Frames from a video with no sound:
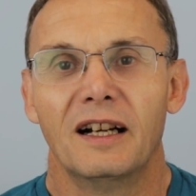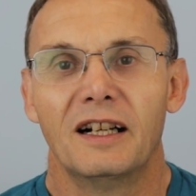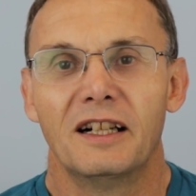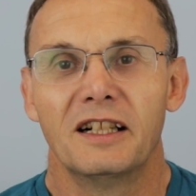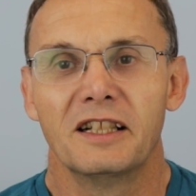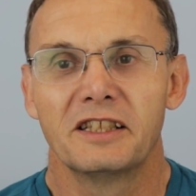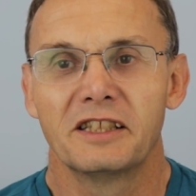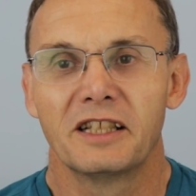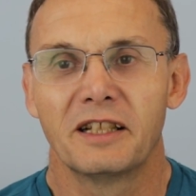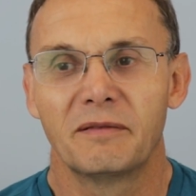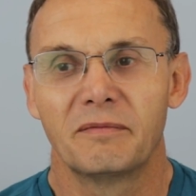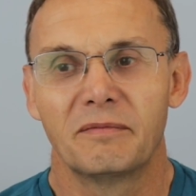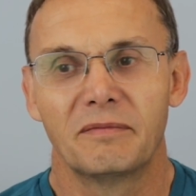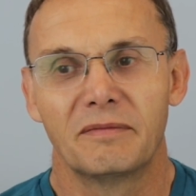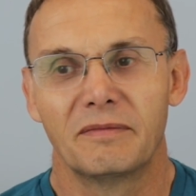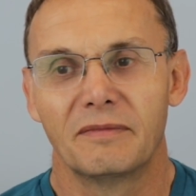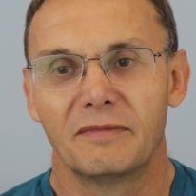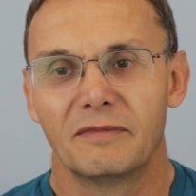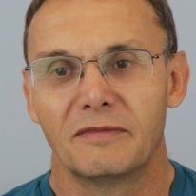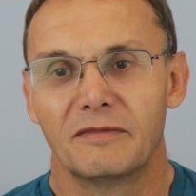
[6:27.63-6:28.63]
I said,
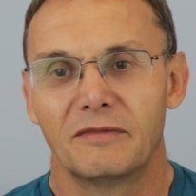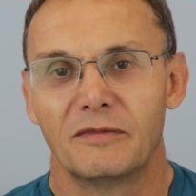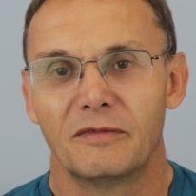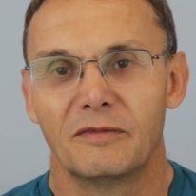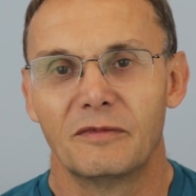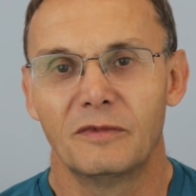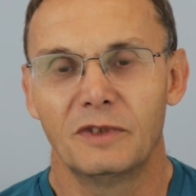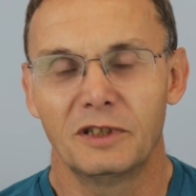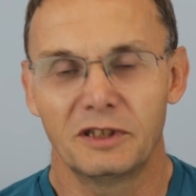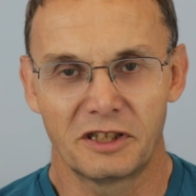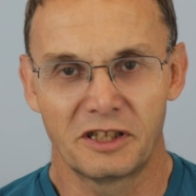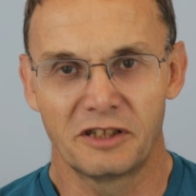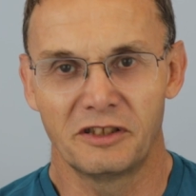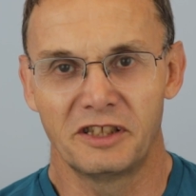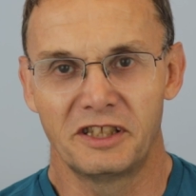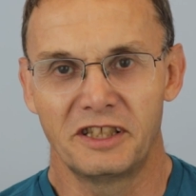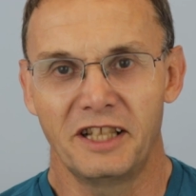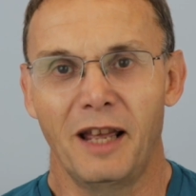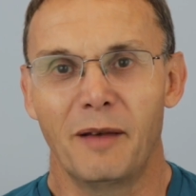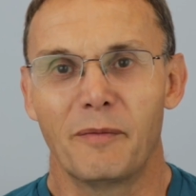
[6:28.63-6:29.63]
what sort
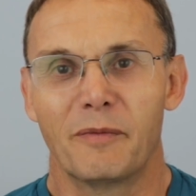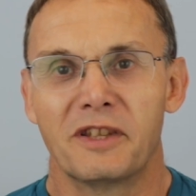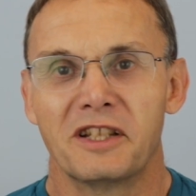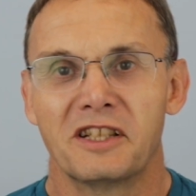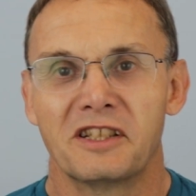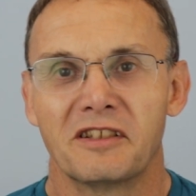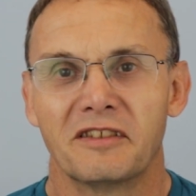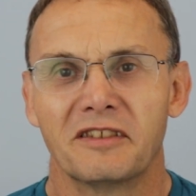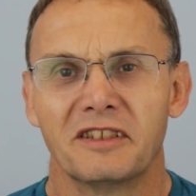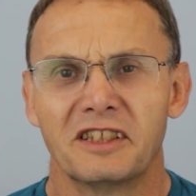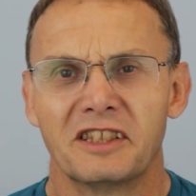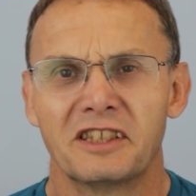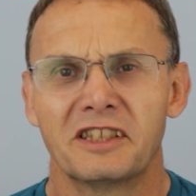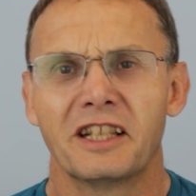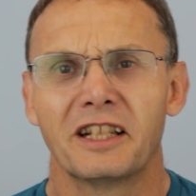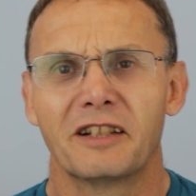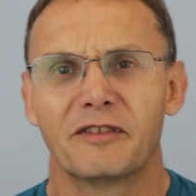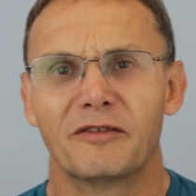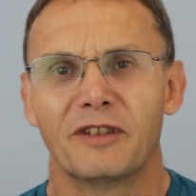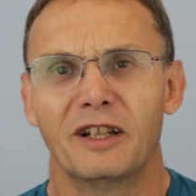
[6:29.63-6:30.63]
of depth is on the
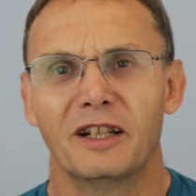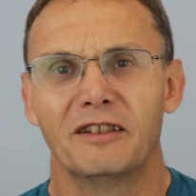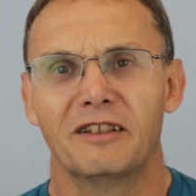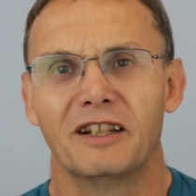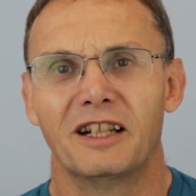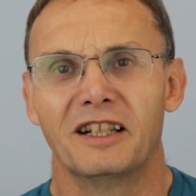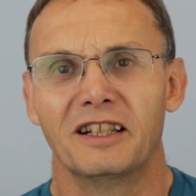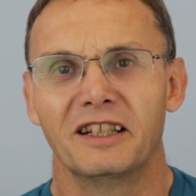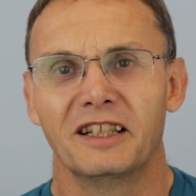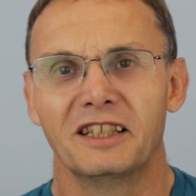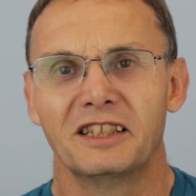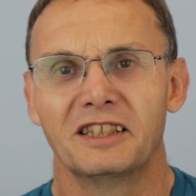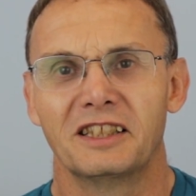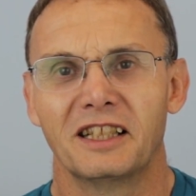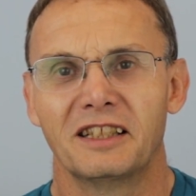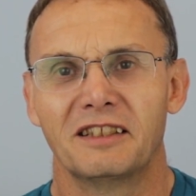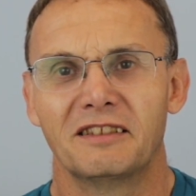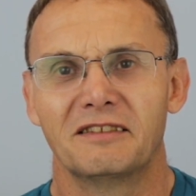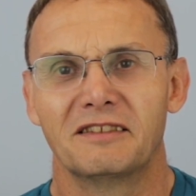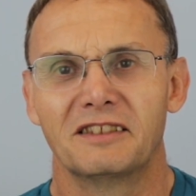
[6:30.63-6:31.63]
stick float line? He
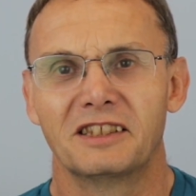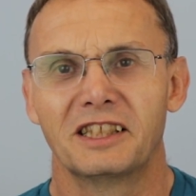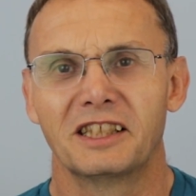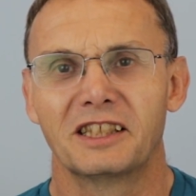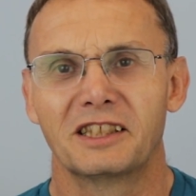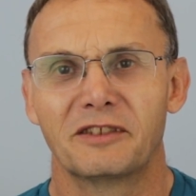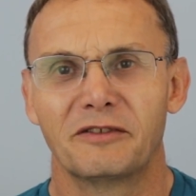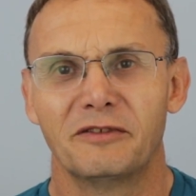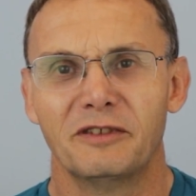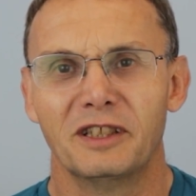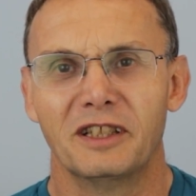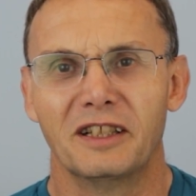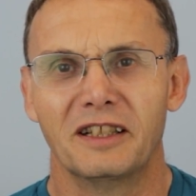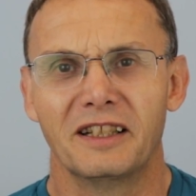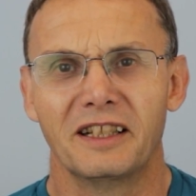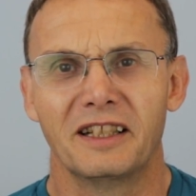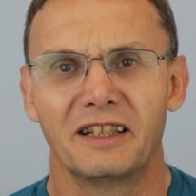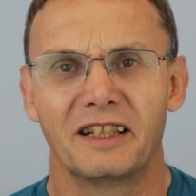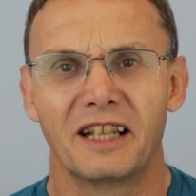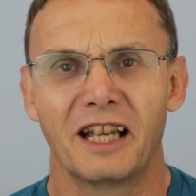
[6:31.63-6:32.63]
said 6 foot,
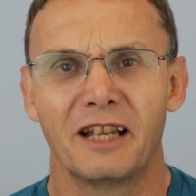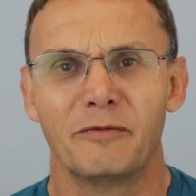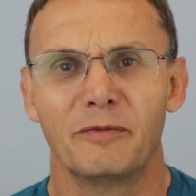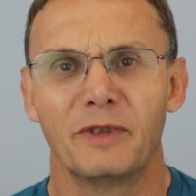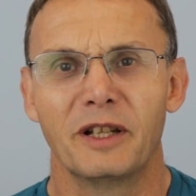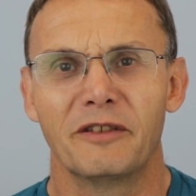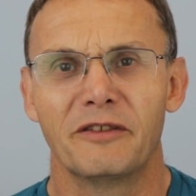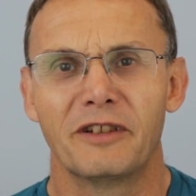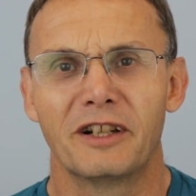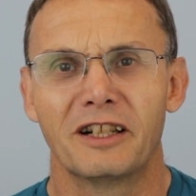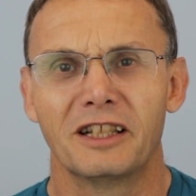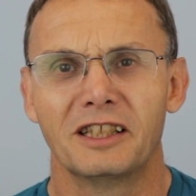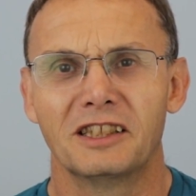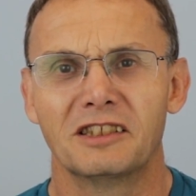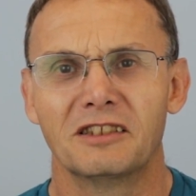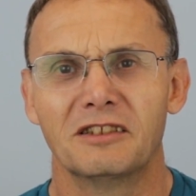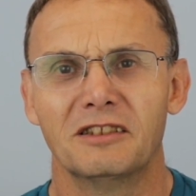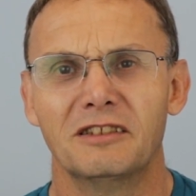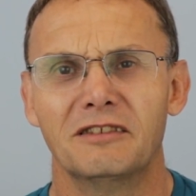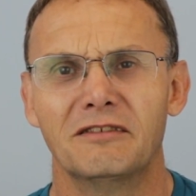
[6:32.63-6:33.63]
and he gave me a very
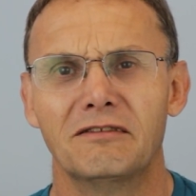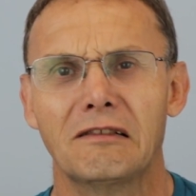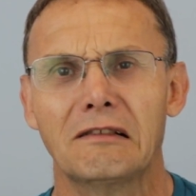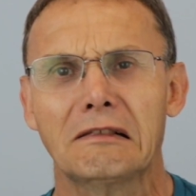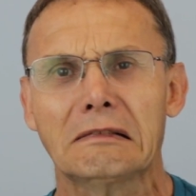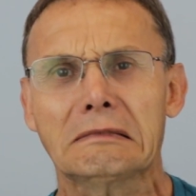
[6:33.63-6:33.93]
sort of